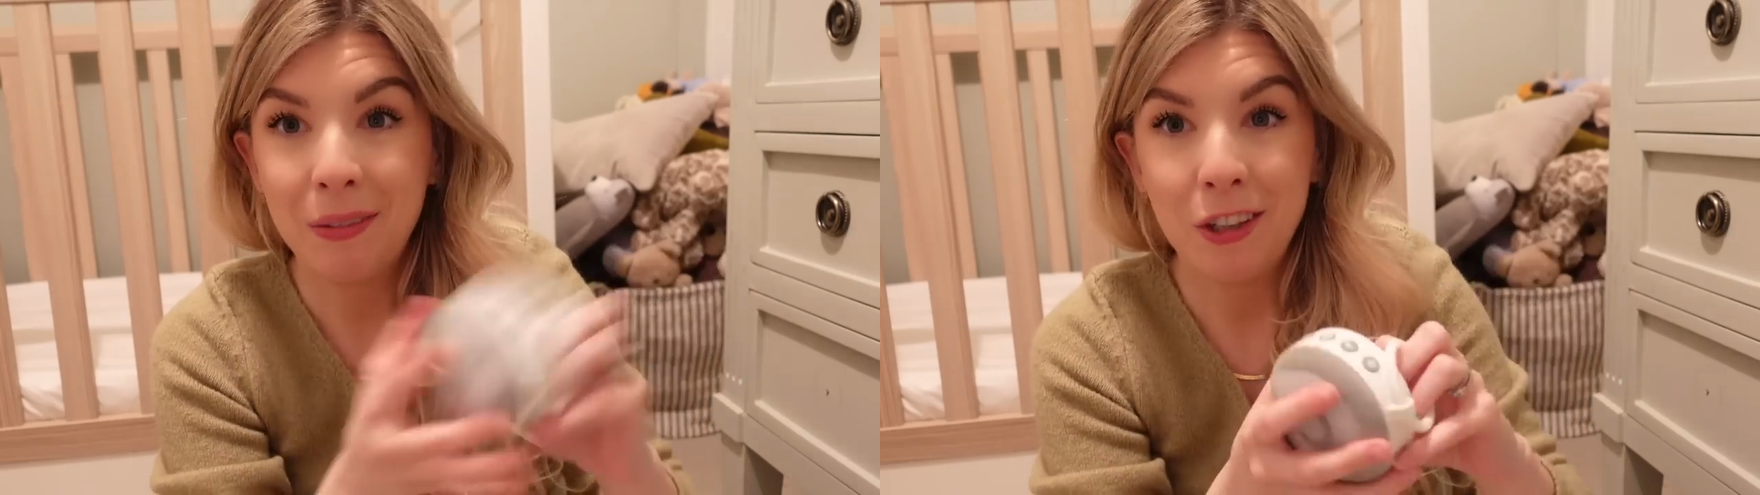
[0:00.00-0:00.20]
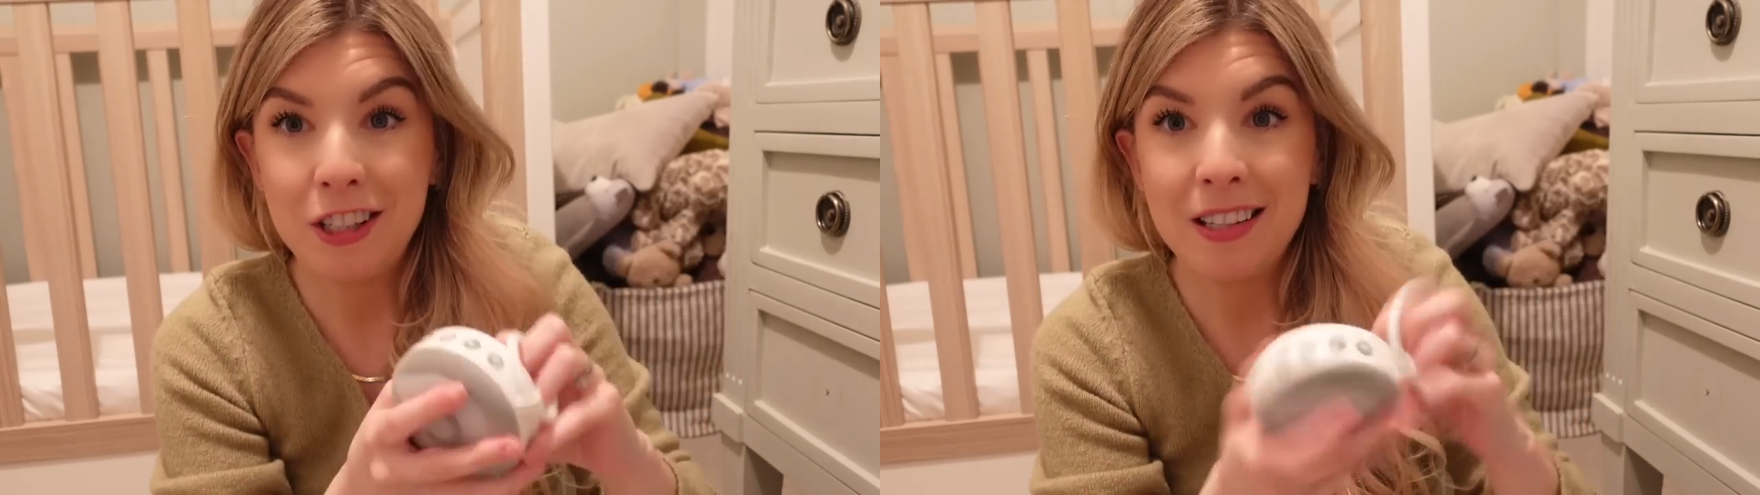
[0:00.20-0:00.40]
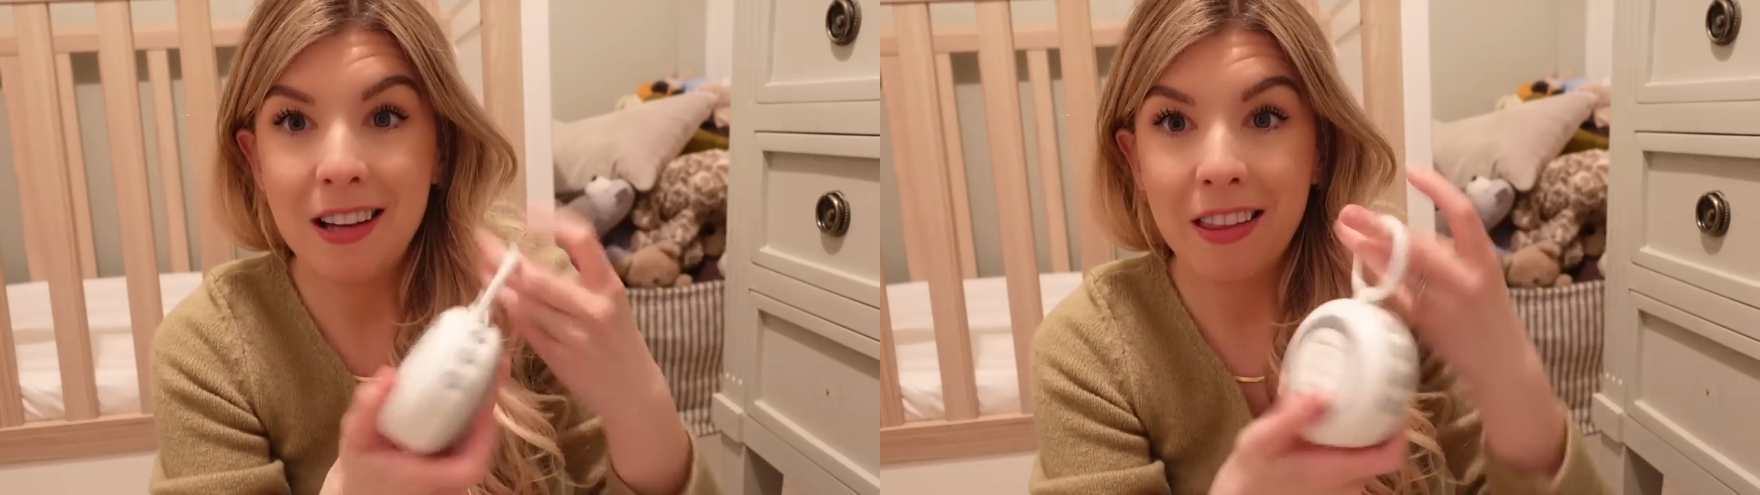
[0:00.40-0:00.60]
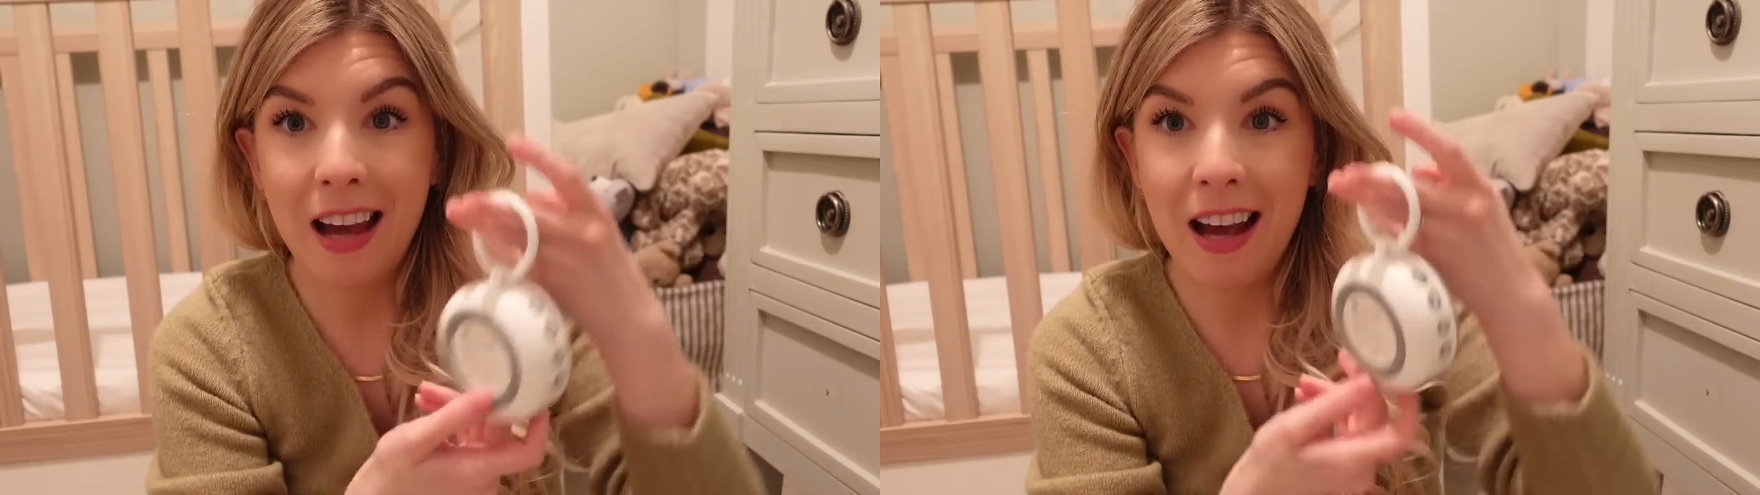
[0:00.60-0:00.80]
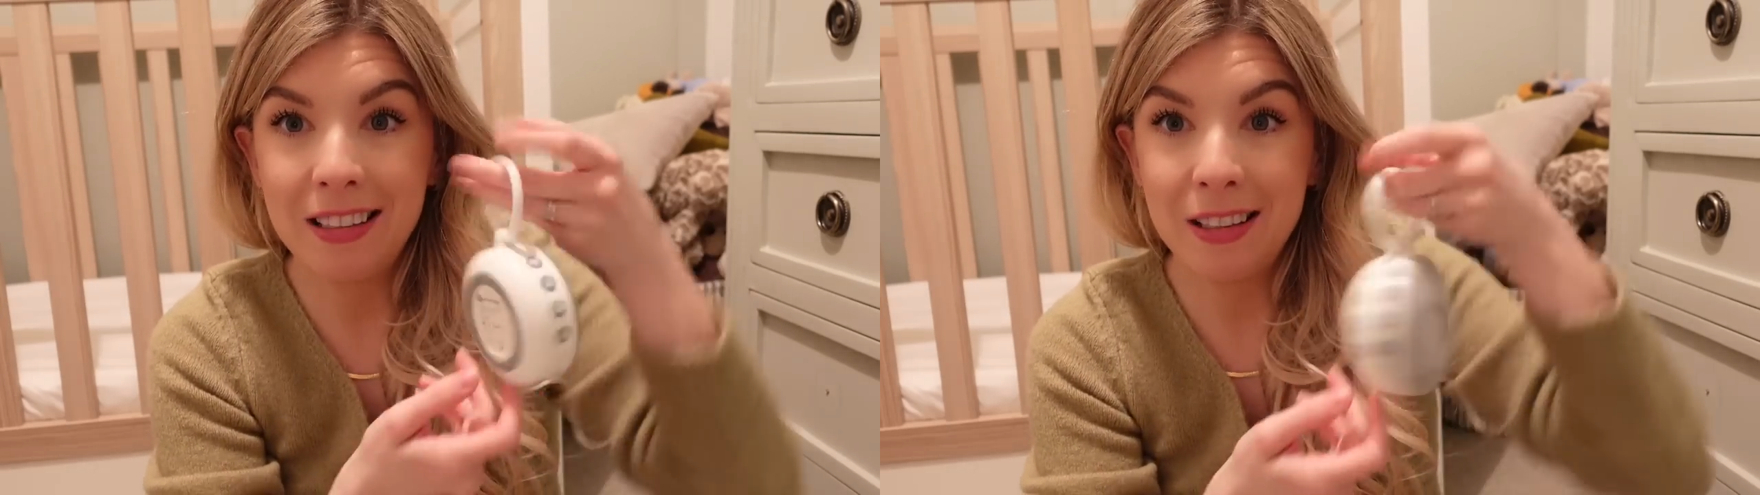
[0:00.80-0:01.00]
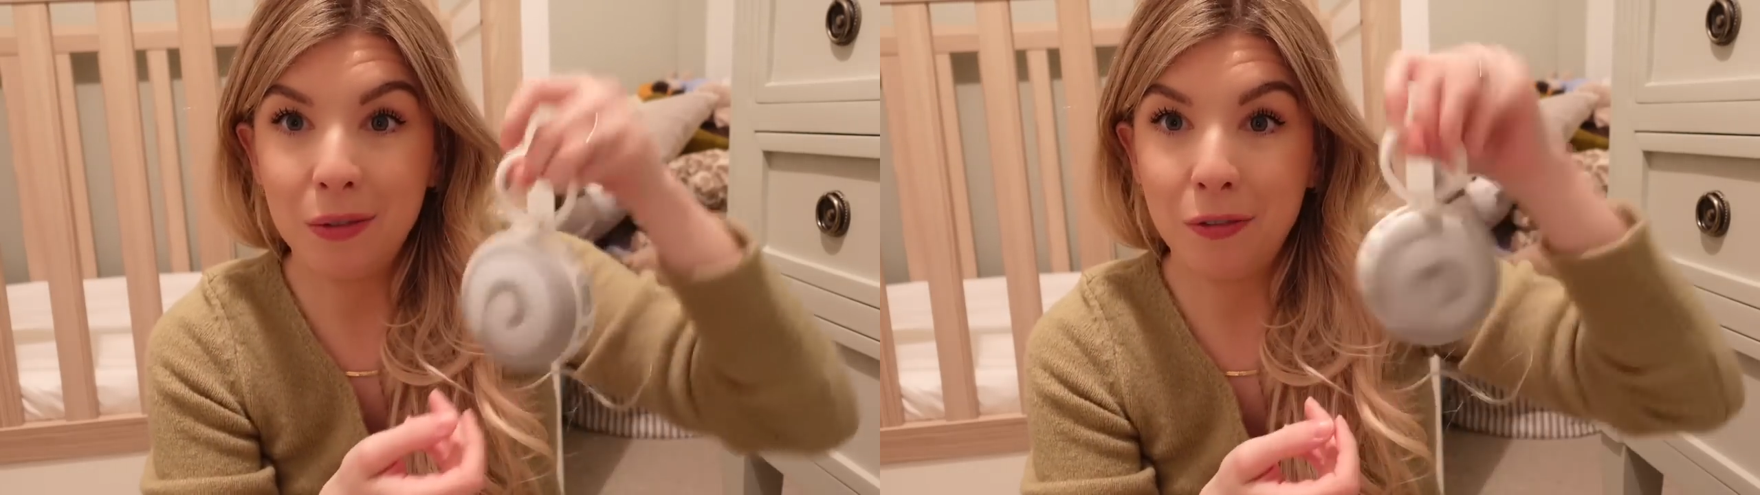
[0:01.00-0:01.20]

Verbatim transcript: which is another handy little